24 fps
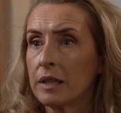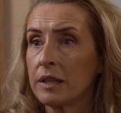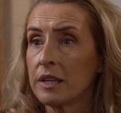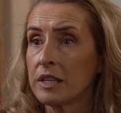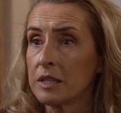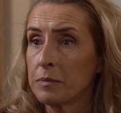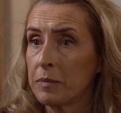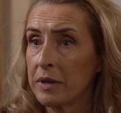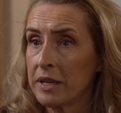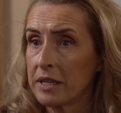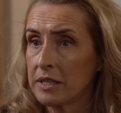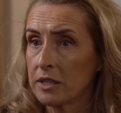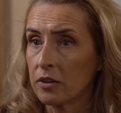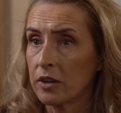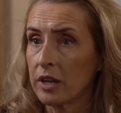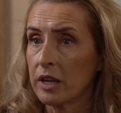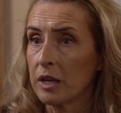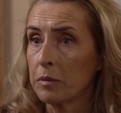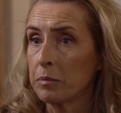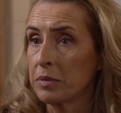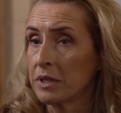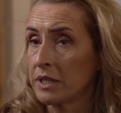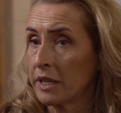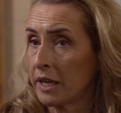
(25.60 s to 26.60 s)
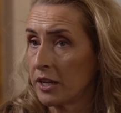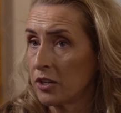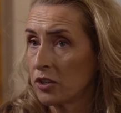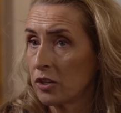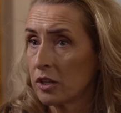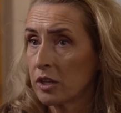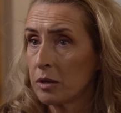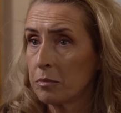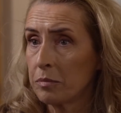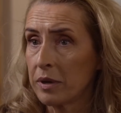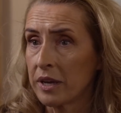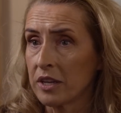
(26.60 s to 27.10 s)
This means looking at potential
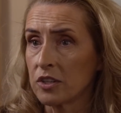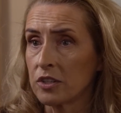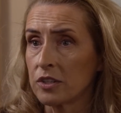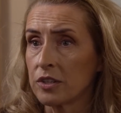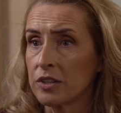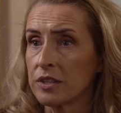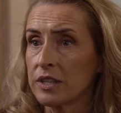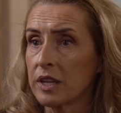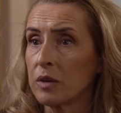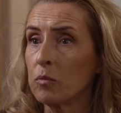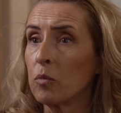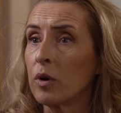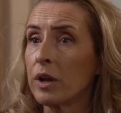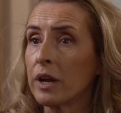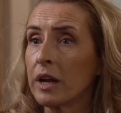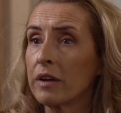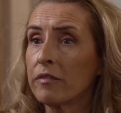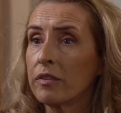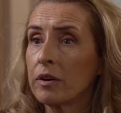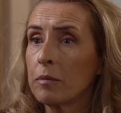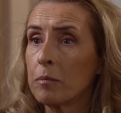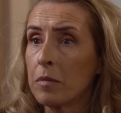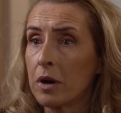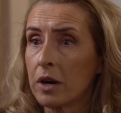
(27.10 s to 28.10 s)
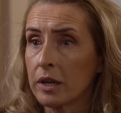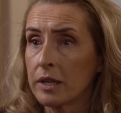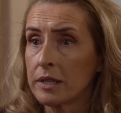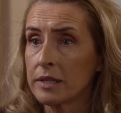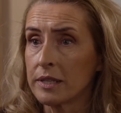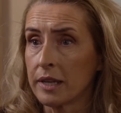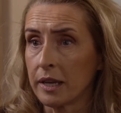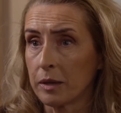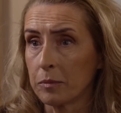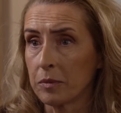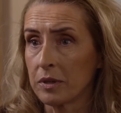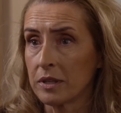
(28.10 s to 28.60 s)
competitors in whatever market
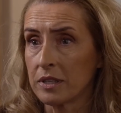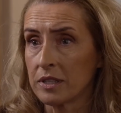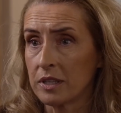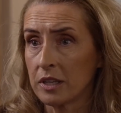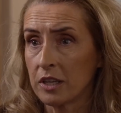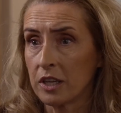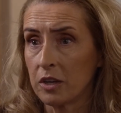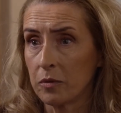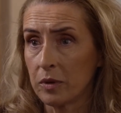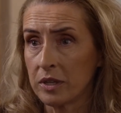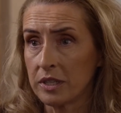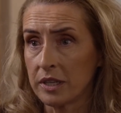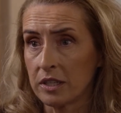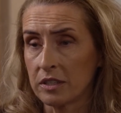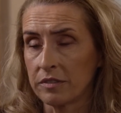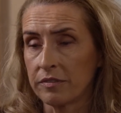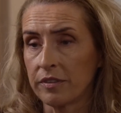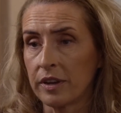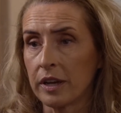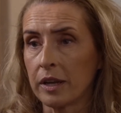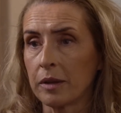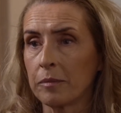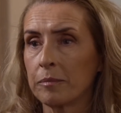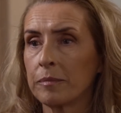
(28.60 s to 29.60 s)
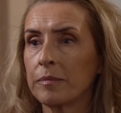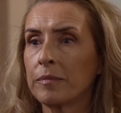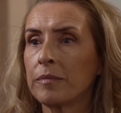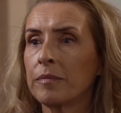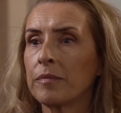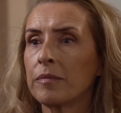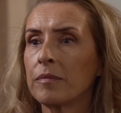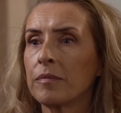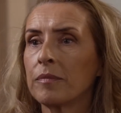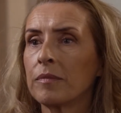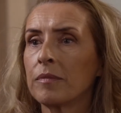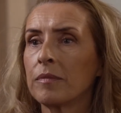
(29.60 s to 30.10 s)
segments you identify.
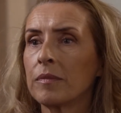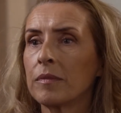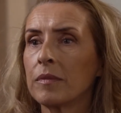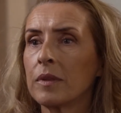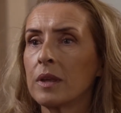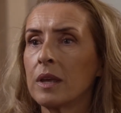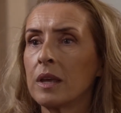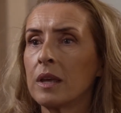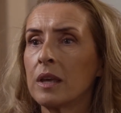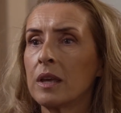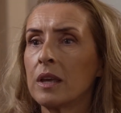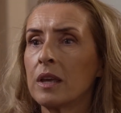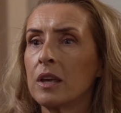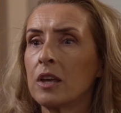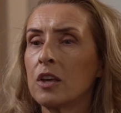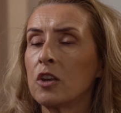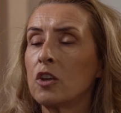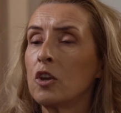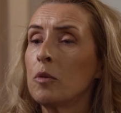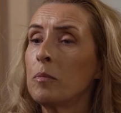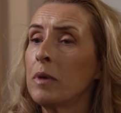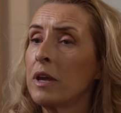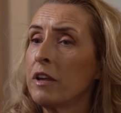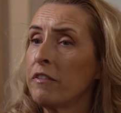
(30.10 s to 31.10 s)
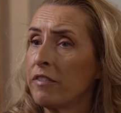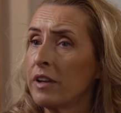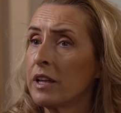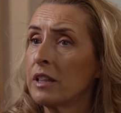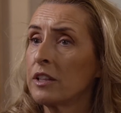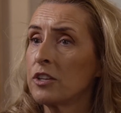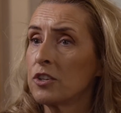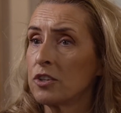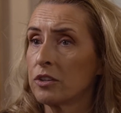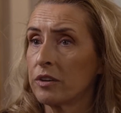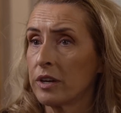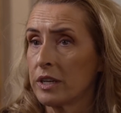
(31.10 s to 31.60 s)
You may feel
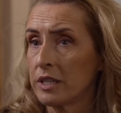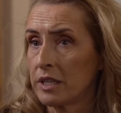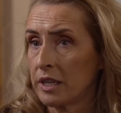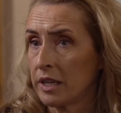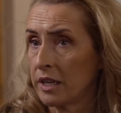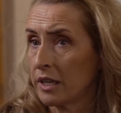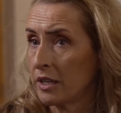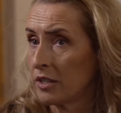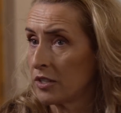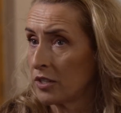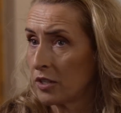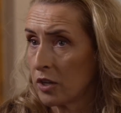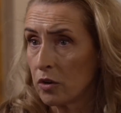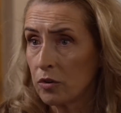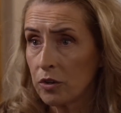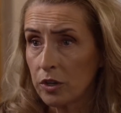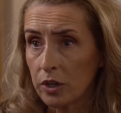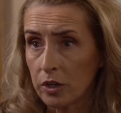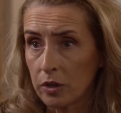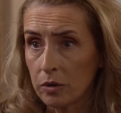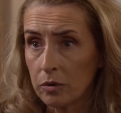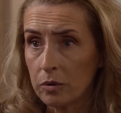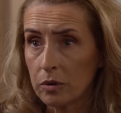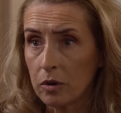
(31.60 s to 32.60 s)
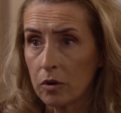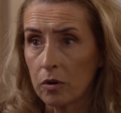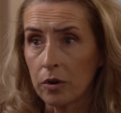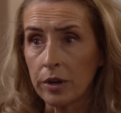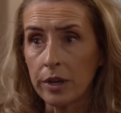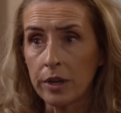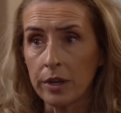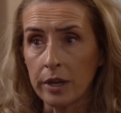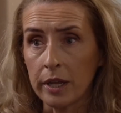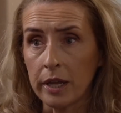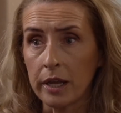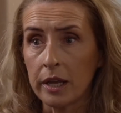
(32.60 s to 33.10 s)
that your idea is so new or
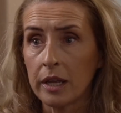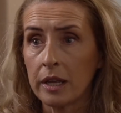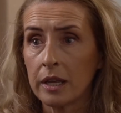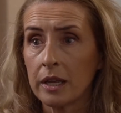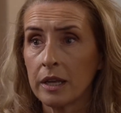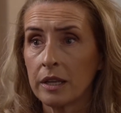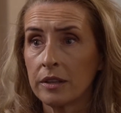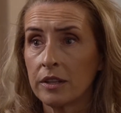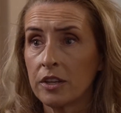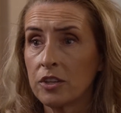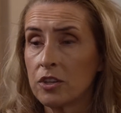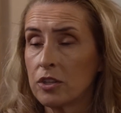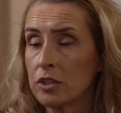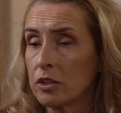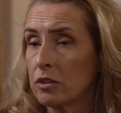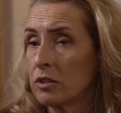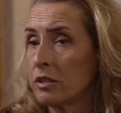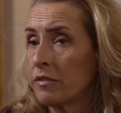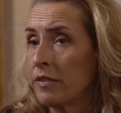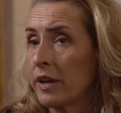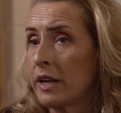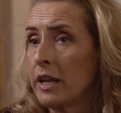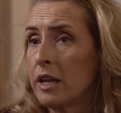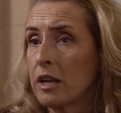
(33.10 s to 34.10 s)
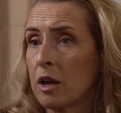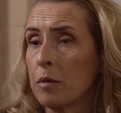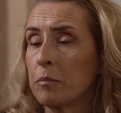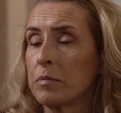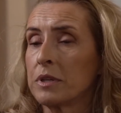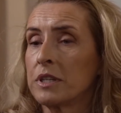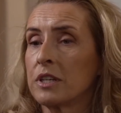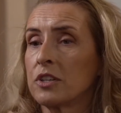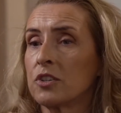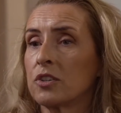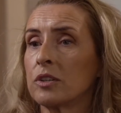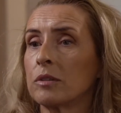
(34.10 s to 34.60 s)
unique that you don't have any
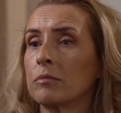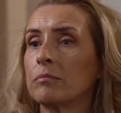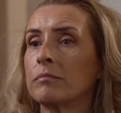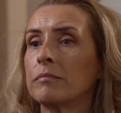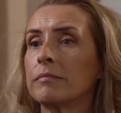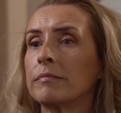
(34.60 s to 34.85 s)
competition.